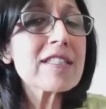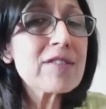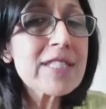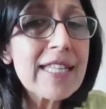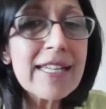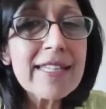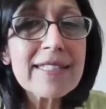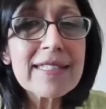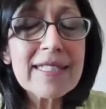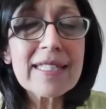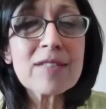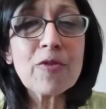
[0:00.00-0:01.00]

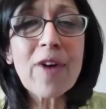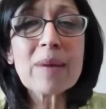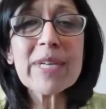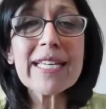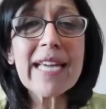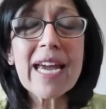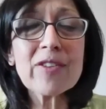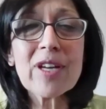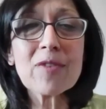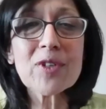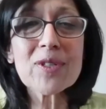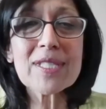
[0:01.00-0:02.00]
resilience in family
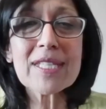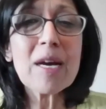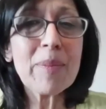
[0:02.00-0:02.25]
caregivers